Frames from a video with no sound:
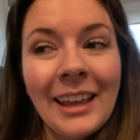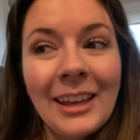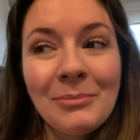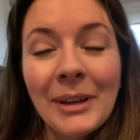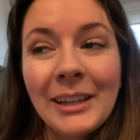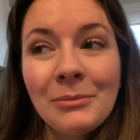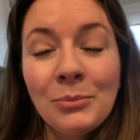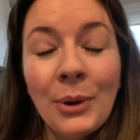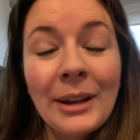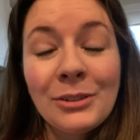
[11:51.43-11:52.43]
And my
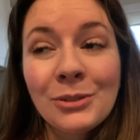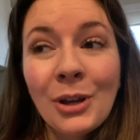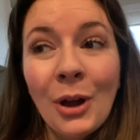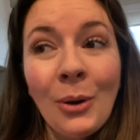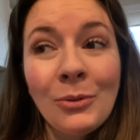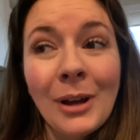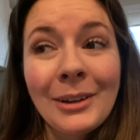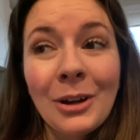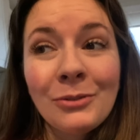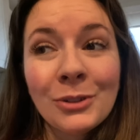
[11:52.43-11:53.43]
brand new coat I
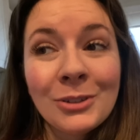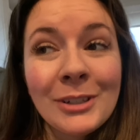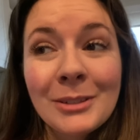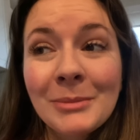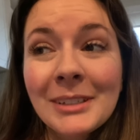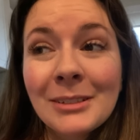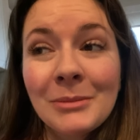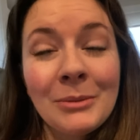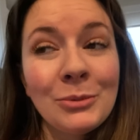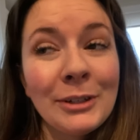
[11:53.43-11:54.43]
got for Christmas and
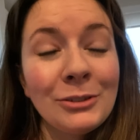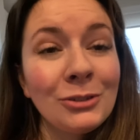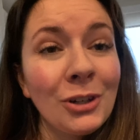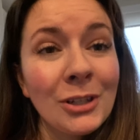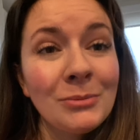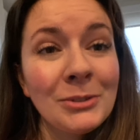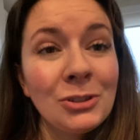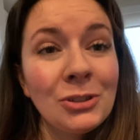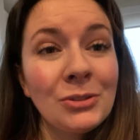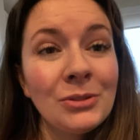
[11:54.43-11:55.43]
my brand new Christmas
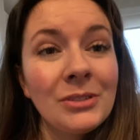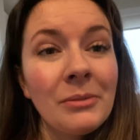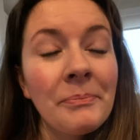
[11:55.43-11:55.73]
shoes